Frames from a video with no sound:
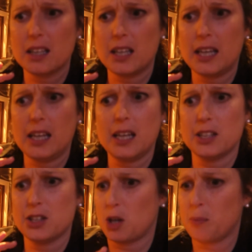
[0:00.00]
he
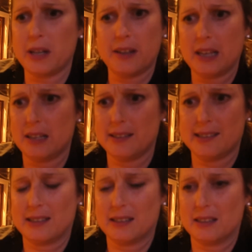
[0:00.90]
interpreted
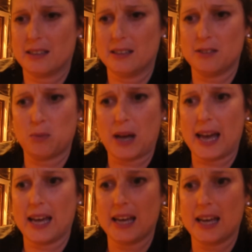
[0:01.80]
this
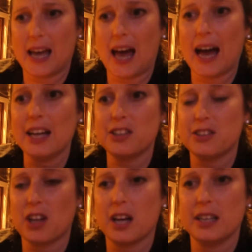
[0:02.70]
way. I
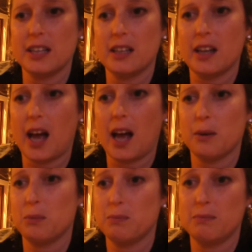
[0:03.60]
just thought
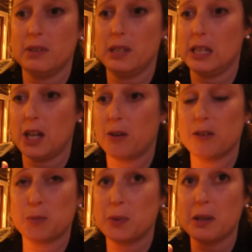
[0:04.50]
he
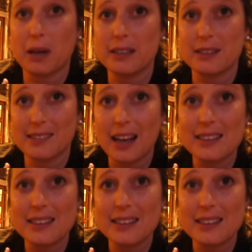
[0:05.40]
was putting my designs